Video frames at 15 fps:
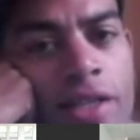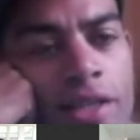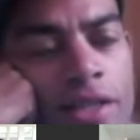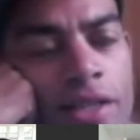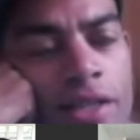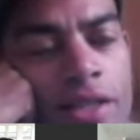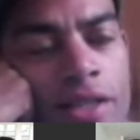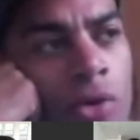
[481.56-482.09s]

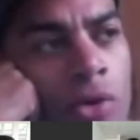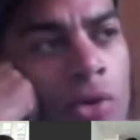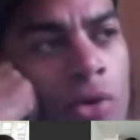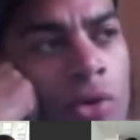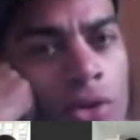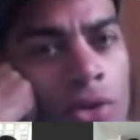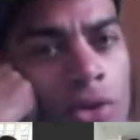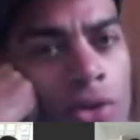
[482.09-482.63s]
There's no
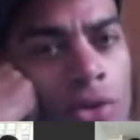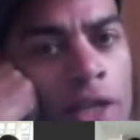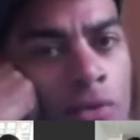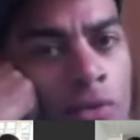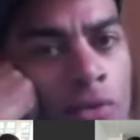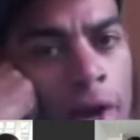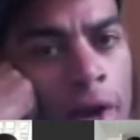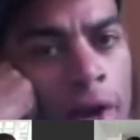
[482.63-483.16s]
question you guys
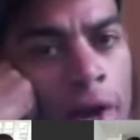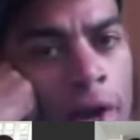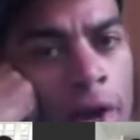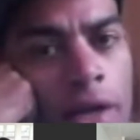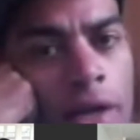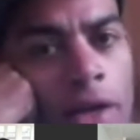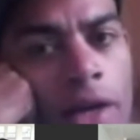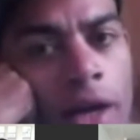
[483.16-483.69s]
can write,
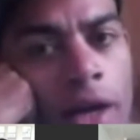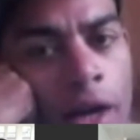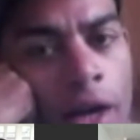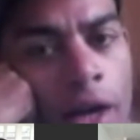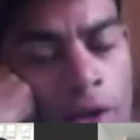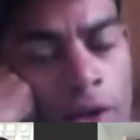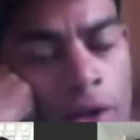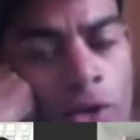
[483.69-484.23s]
and
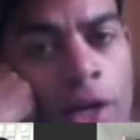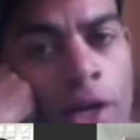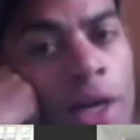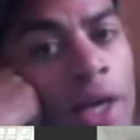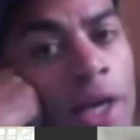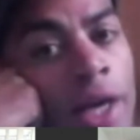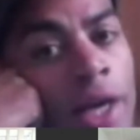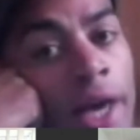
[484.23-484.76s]
you're going to get
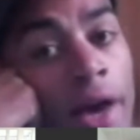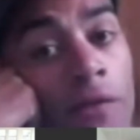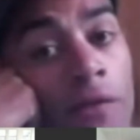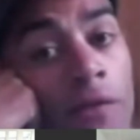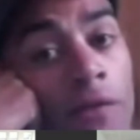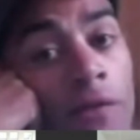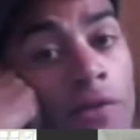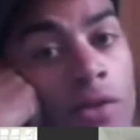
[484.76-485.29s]
offers
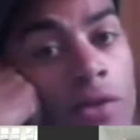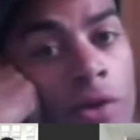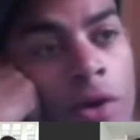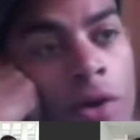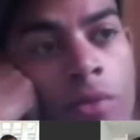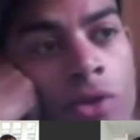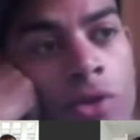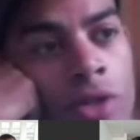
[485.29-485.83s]
thrown at you. I'm
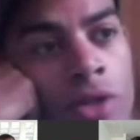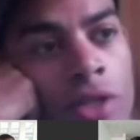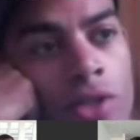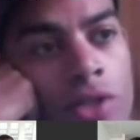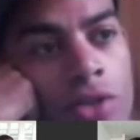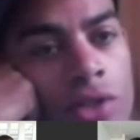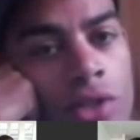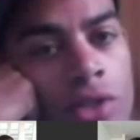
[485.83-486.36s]
sure
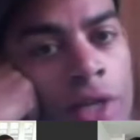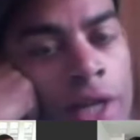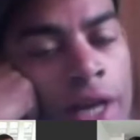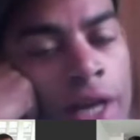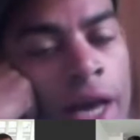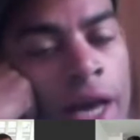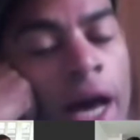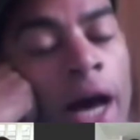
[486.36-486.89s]
this already
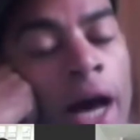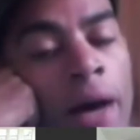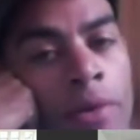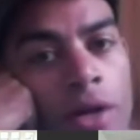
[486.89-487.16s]
happened.